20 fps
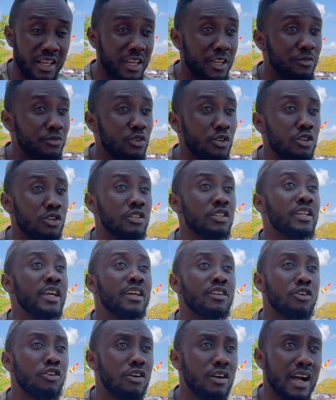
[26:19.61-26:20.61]
If they're
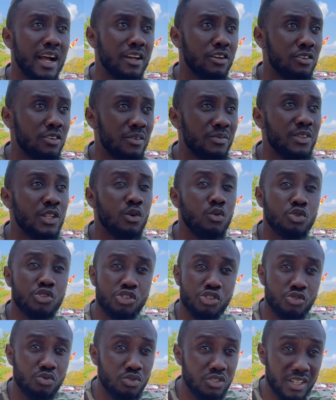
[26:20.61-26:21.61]
not kind enough, they will
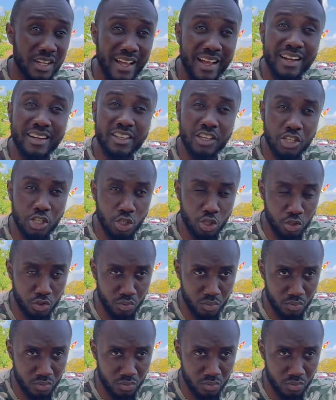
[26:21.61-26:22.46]
shoot and kill you.